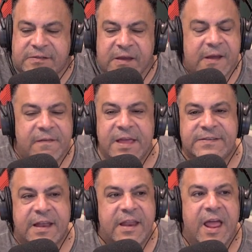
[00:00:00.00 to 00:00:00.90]
it's
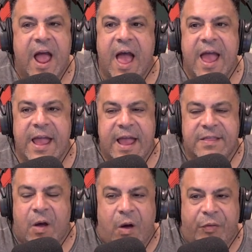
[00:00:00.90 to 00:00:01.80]
listen. It,
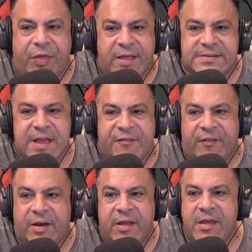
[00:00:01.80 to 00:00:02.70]
it, the whole thing's
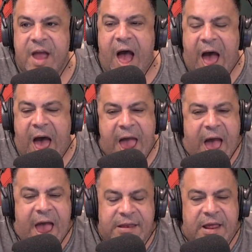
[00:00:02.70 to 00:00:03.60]
different. I,
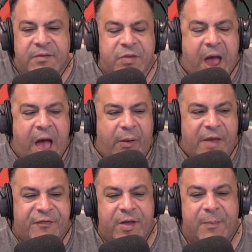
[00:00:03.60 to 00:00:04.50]
I, how
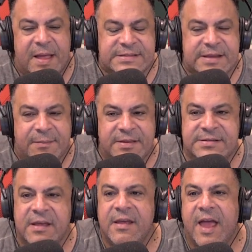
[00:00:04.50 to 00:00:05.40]
I feel about
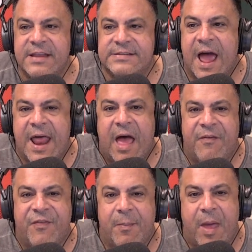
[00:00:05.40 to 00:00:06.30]
Simmons is not how
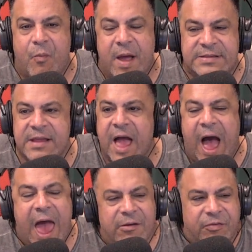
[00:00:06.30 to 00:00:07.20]
I feel about Wentz.
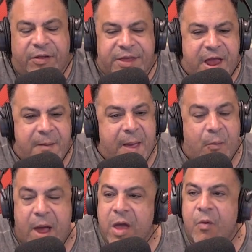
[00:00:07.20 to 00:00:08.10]
I don't really care
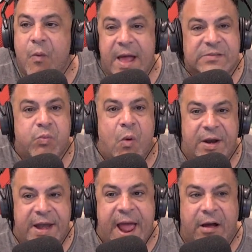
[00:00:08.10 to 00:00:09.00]
about Wentz. Wentz
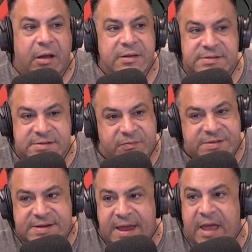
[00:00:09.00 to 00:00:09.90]
wanted out.
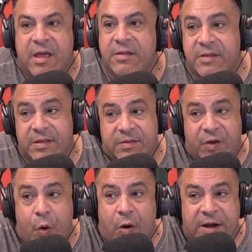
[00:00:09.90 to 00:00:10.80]
See The,
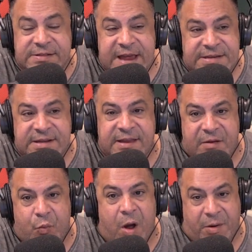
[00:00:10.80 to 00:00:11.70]
the organization
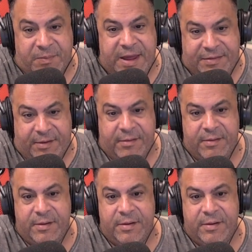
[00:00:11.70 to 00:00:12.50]
didn't want him either,